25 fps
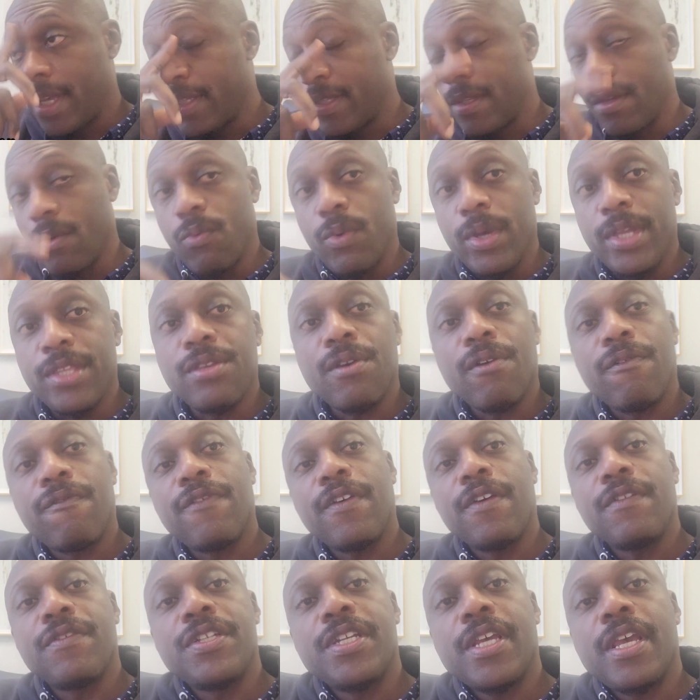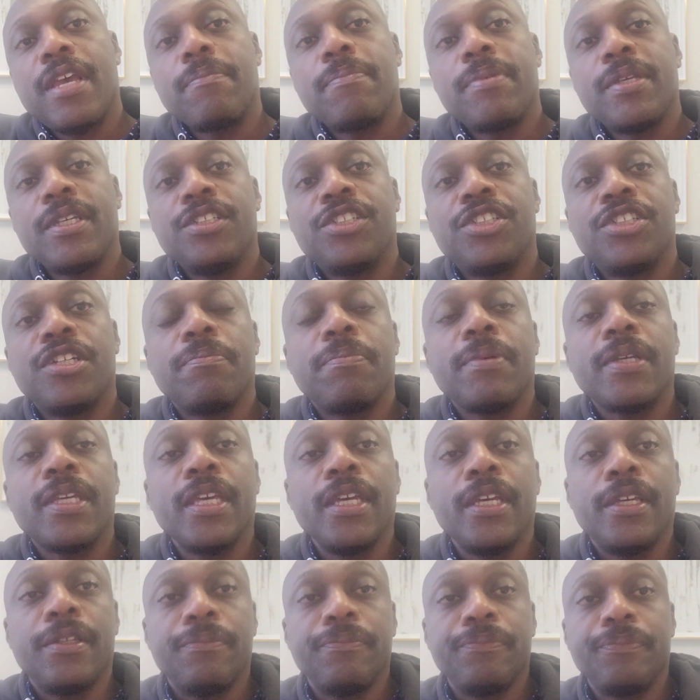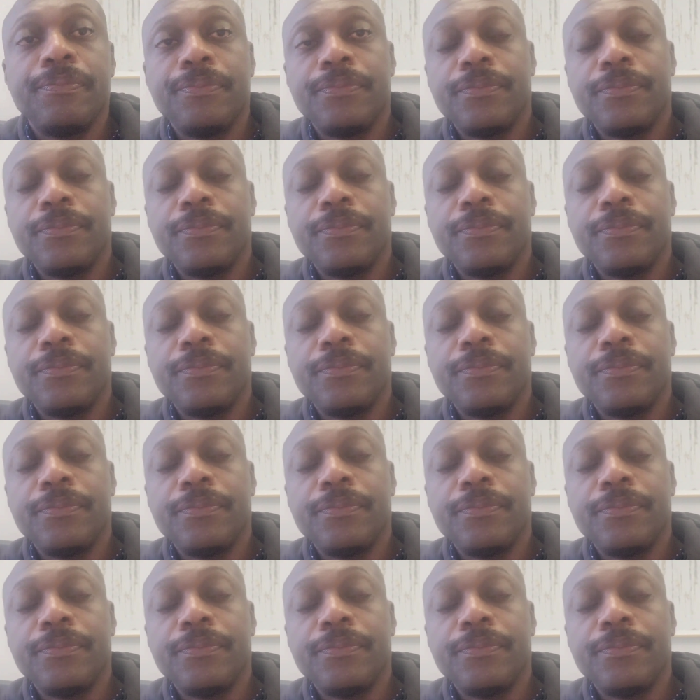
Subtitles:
to win your fifth championship again.